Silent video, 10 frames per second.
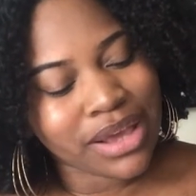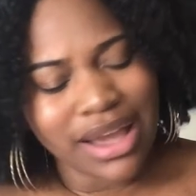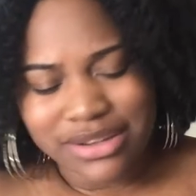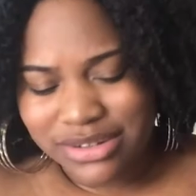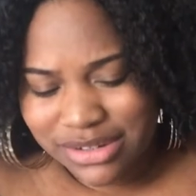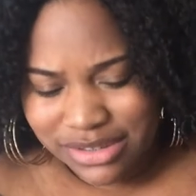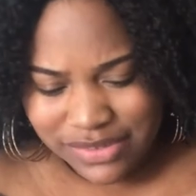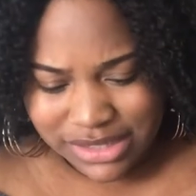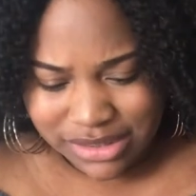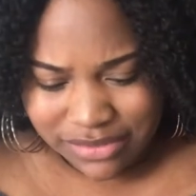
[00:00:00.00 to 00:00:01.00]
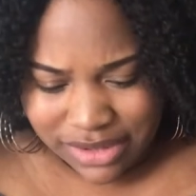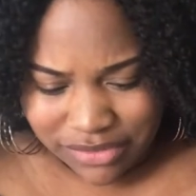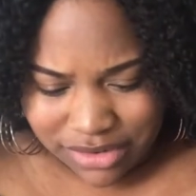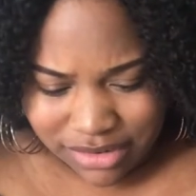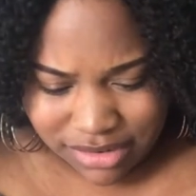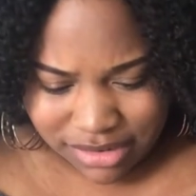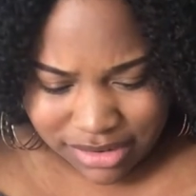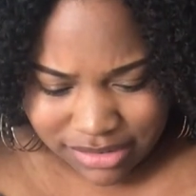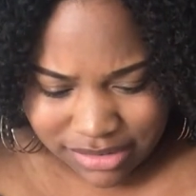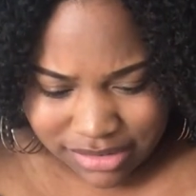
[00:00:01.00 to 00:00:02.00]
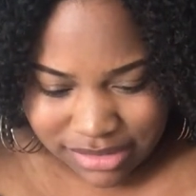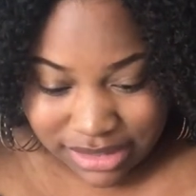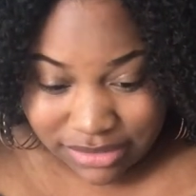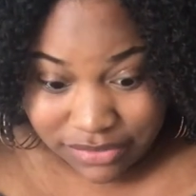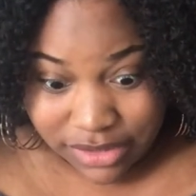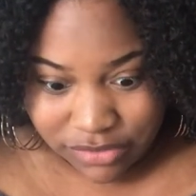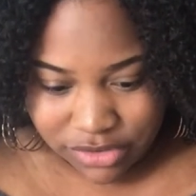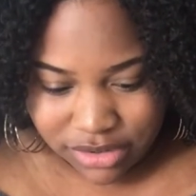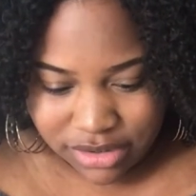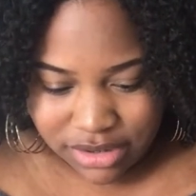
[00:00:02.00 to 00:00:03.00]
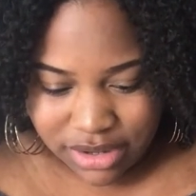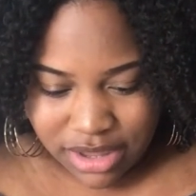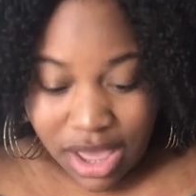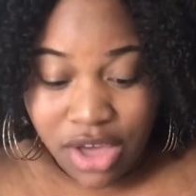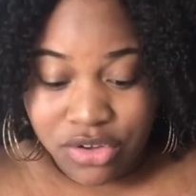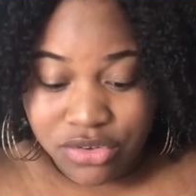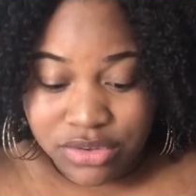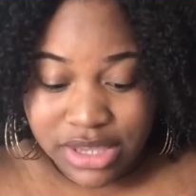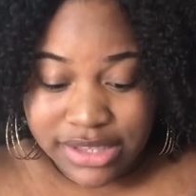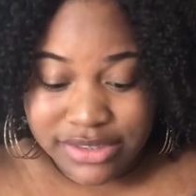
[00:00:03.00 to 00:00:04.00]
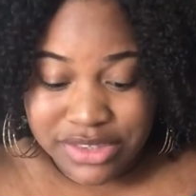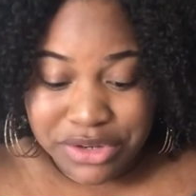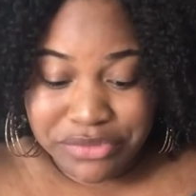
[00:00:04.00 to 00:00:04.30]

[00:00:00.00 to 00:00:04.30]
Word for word: gosh, it doesn't even say the flavor, or does it, not the flavor. Oh, it's the